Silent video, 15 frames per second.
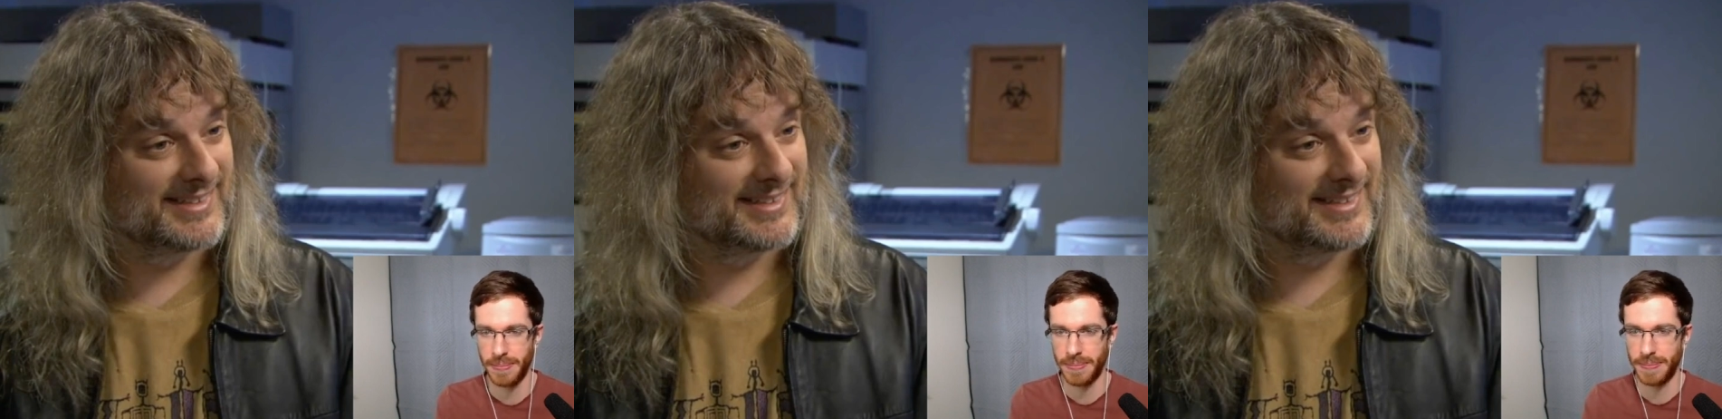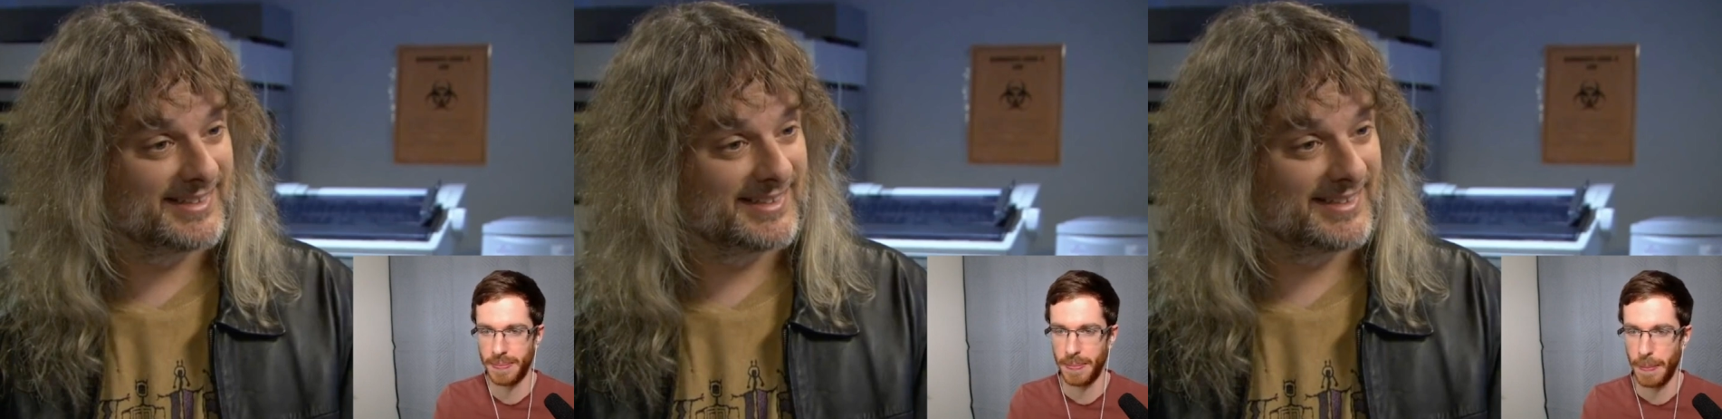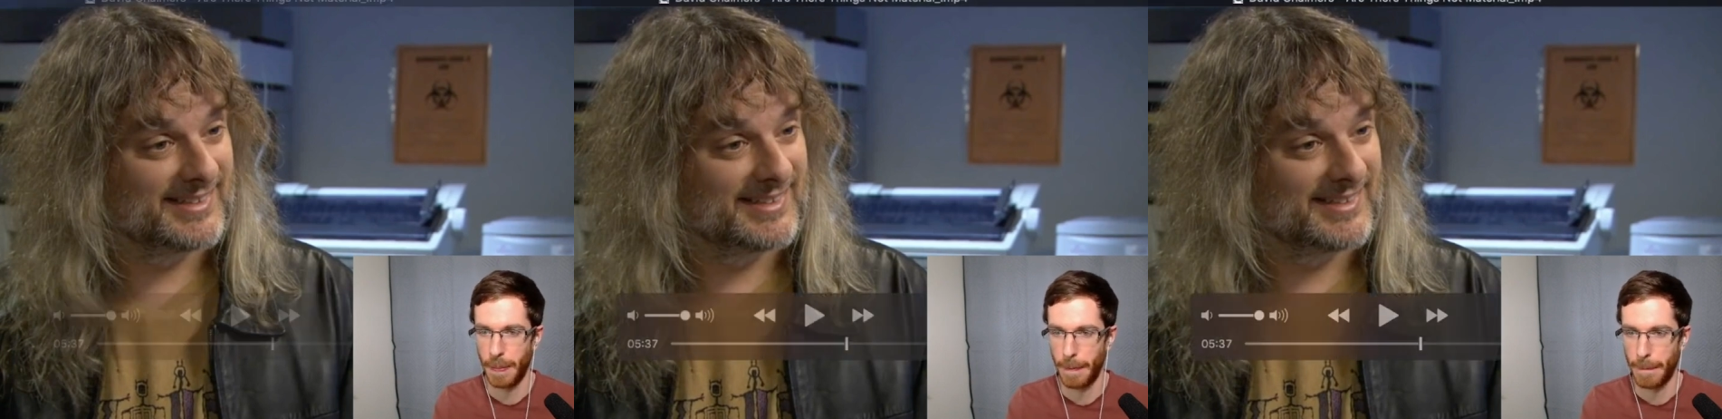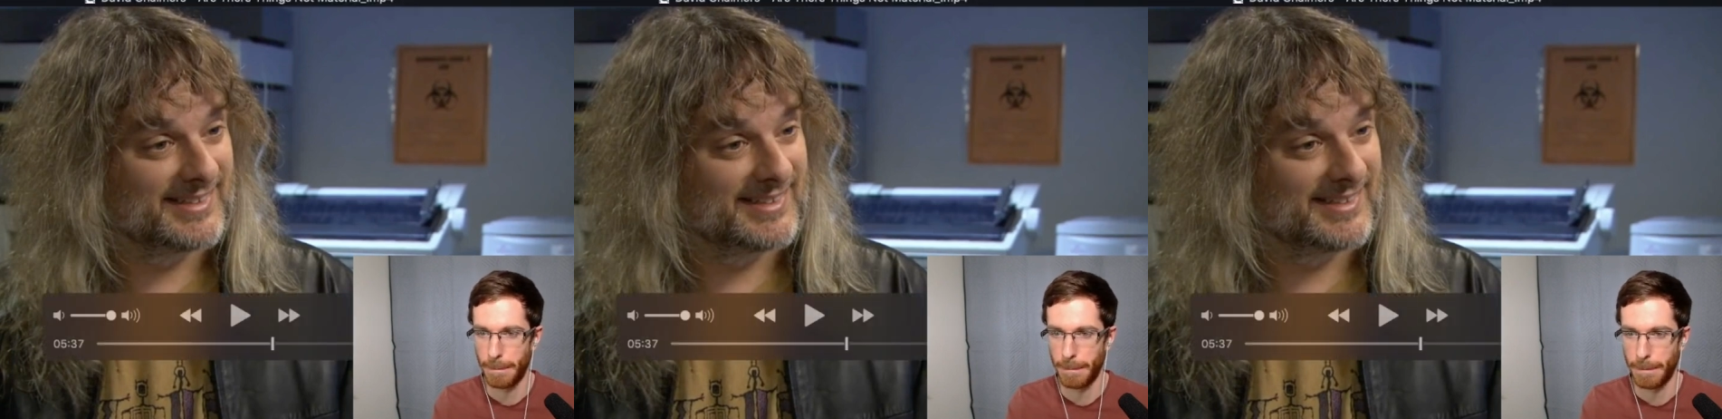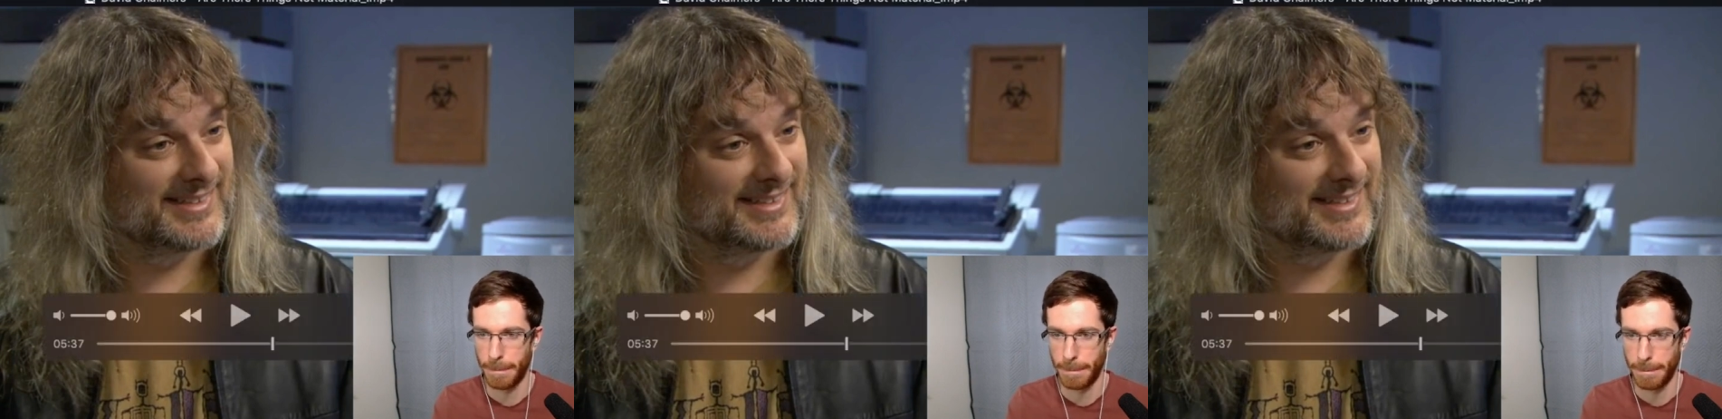
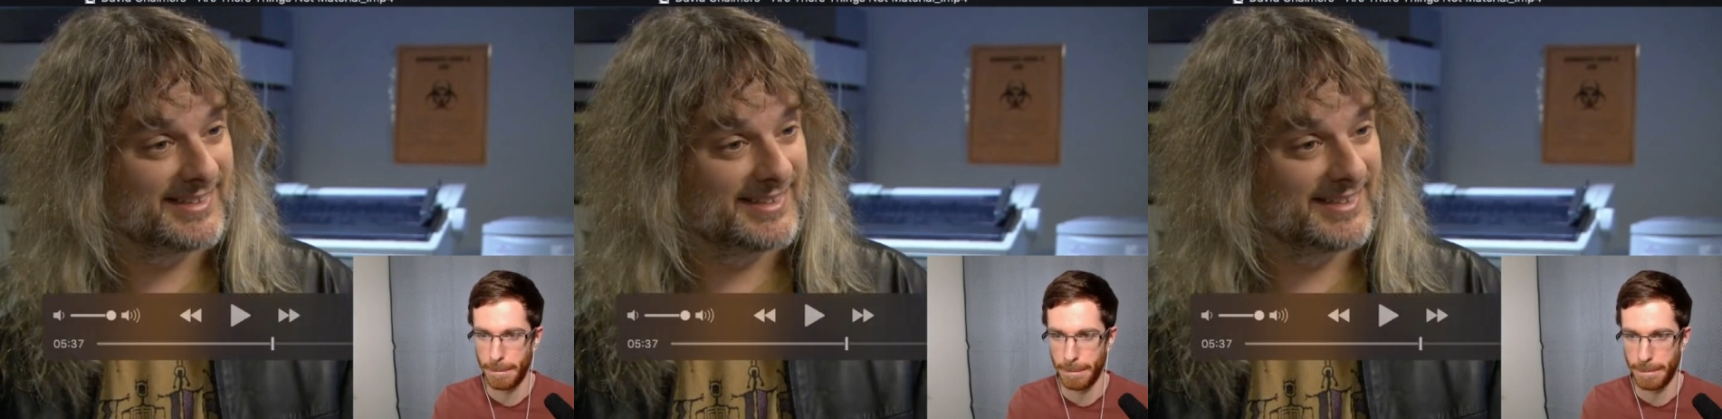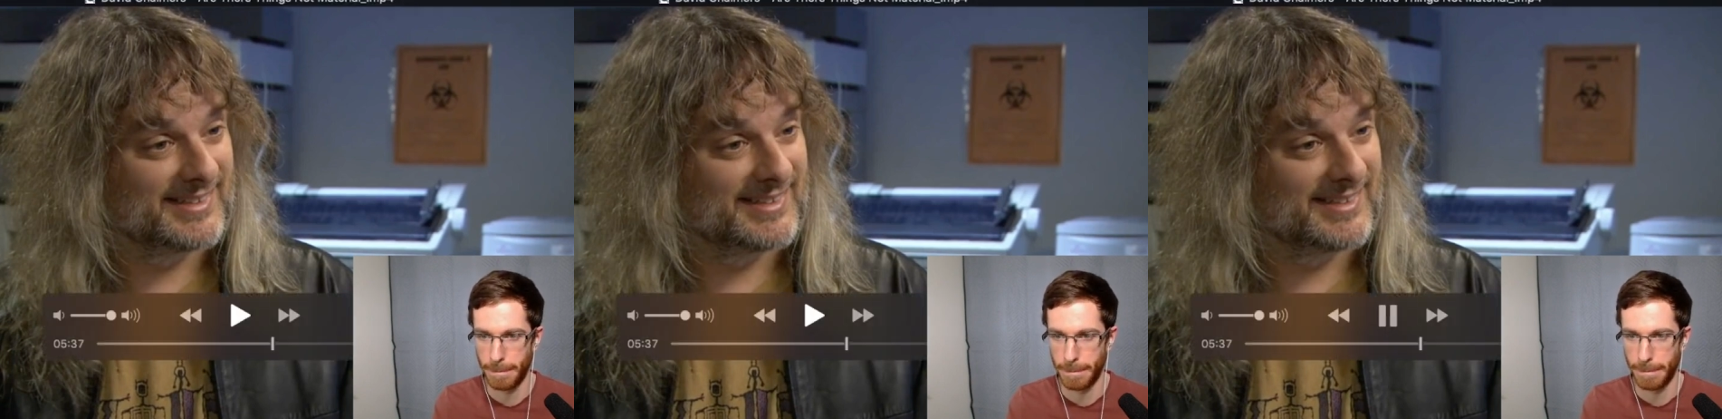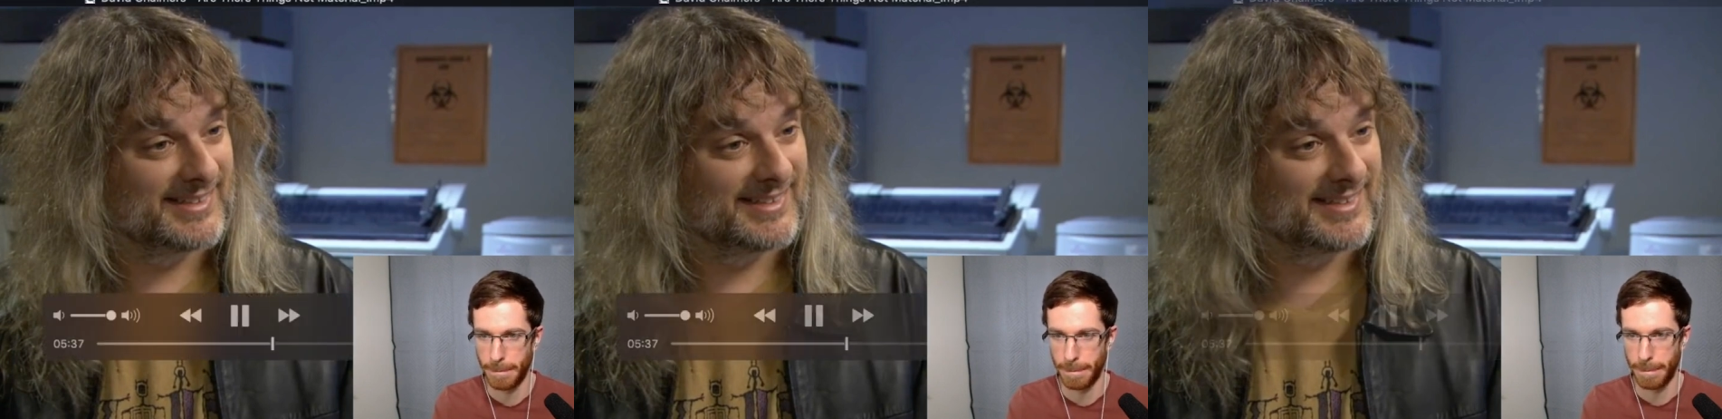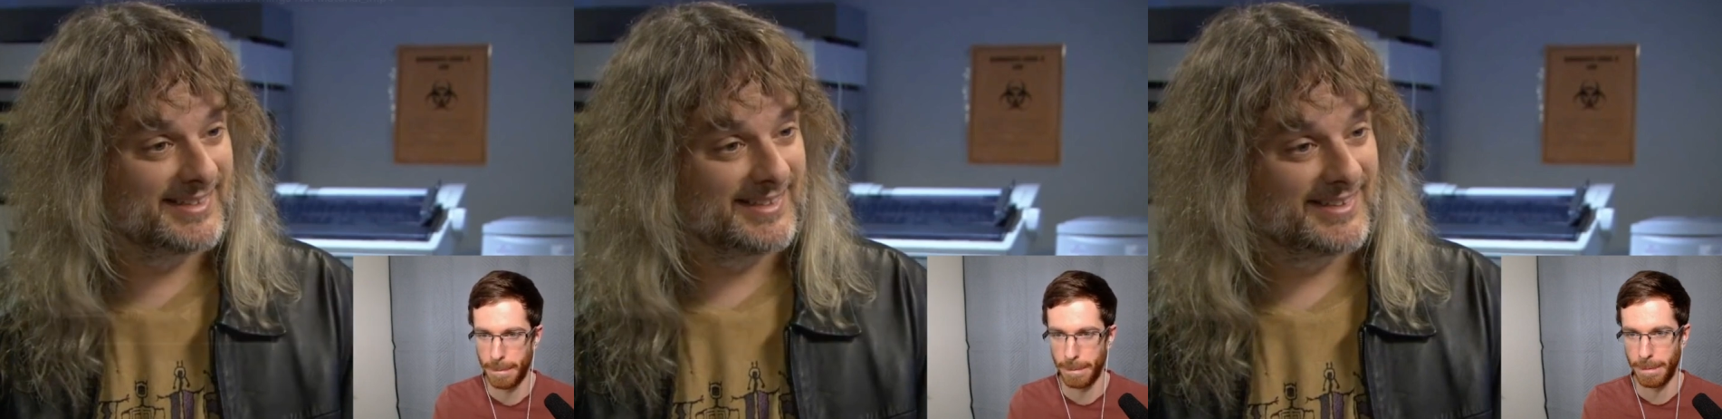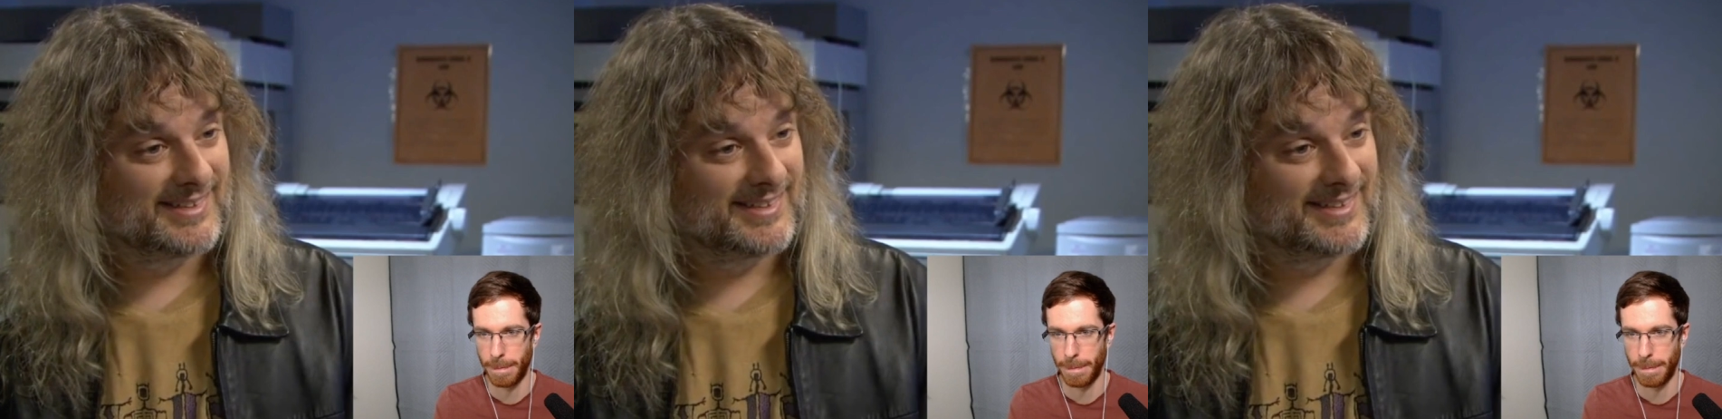(no one is talking)